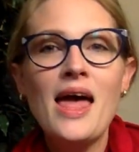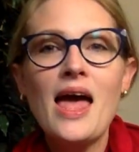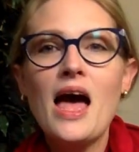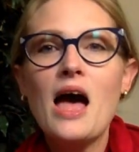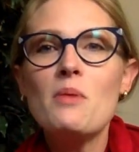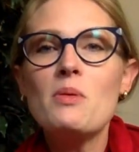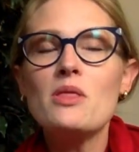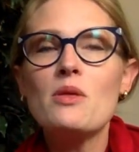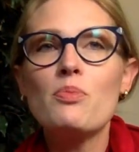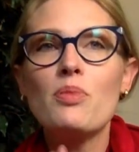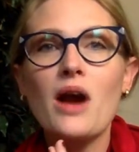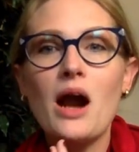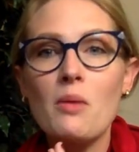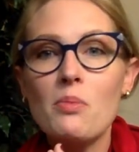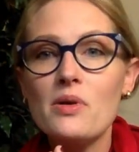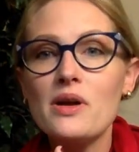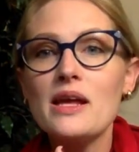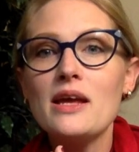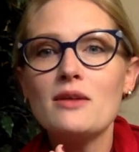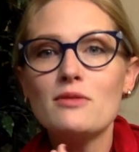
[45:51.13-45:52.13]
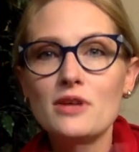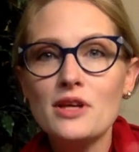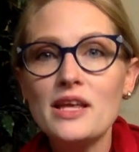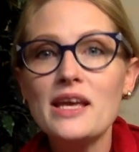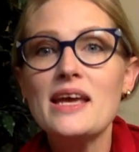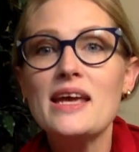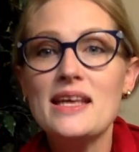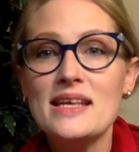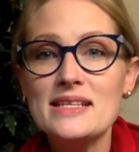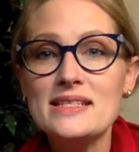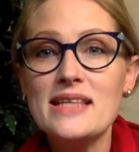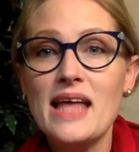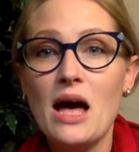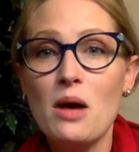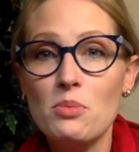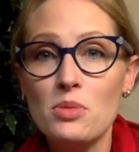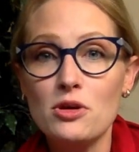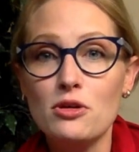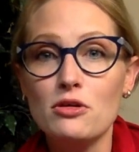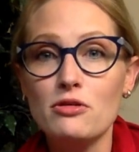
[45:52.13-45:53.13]
I mean, the property really is
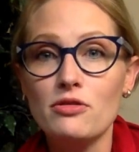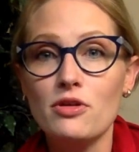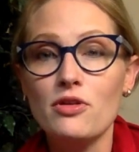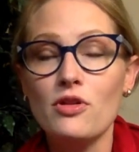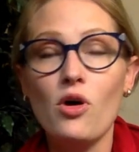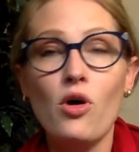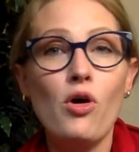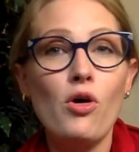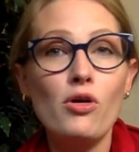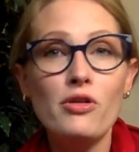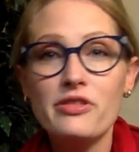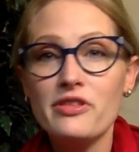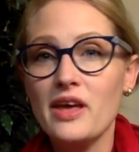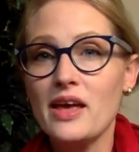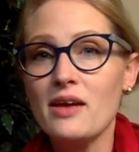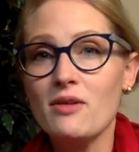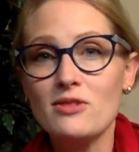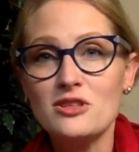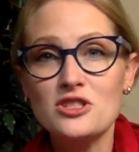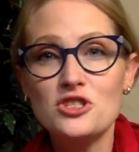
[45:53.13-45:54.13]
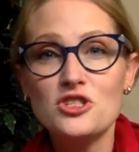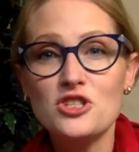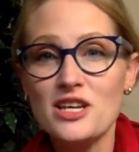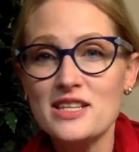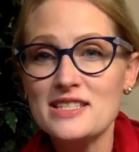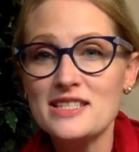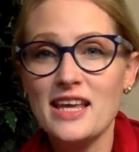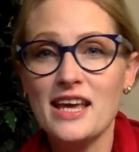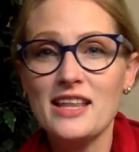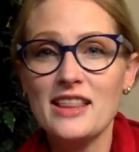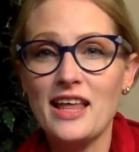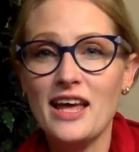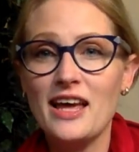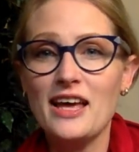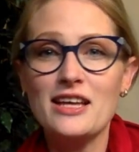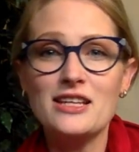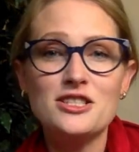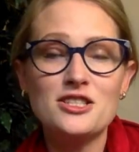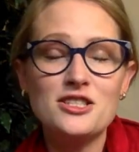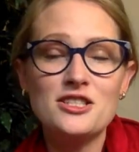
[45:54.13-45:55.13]
that beautiful. The whole thing was just like that.
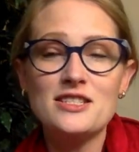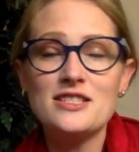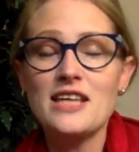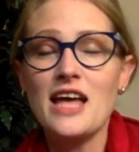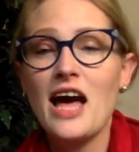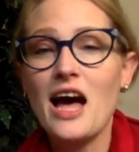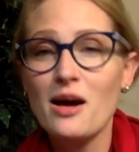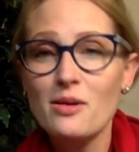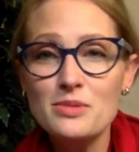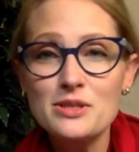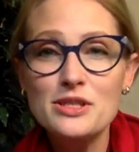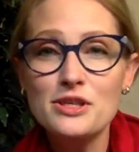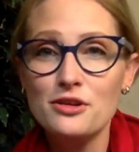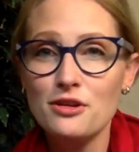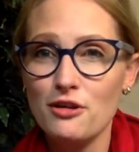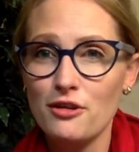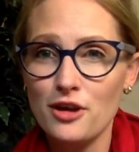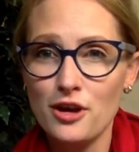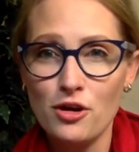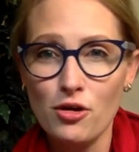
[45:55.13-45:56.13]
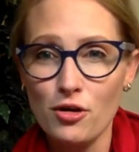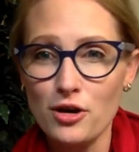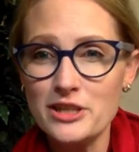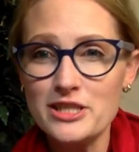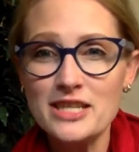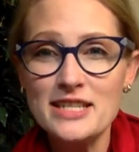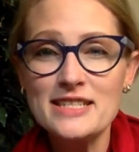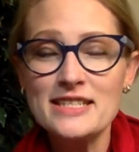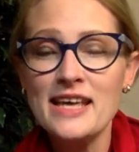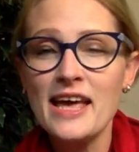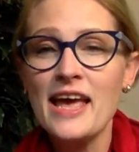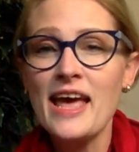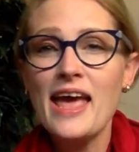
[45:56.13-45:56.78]
It's just absolutely gorgeous.